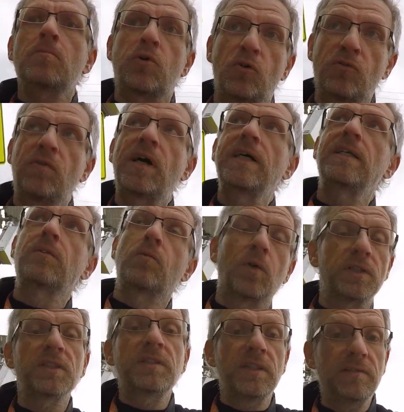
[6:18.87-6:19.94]
provided
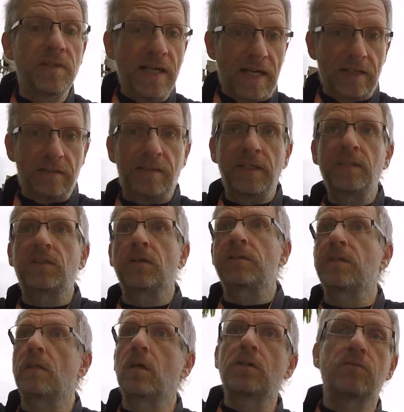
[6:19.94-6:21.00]
was indeed the editing, so
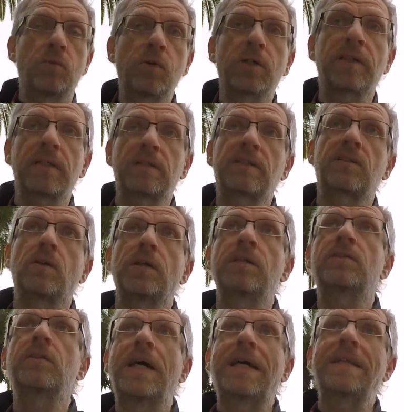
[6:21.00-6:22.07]
there's a lot of work that's gone
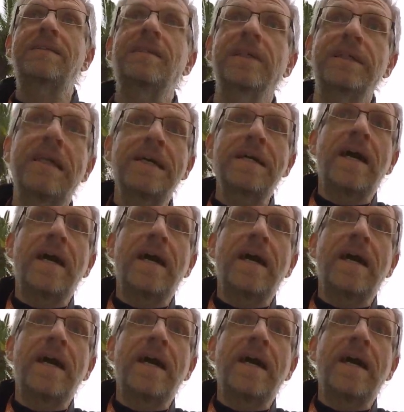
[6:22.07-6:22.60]
into editing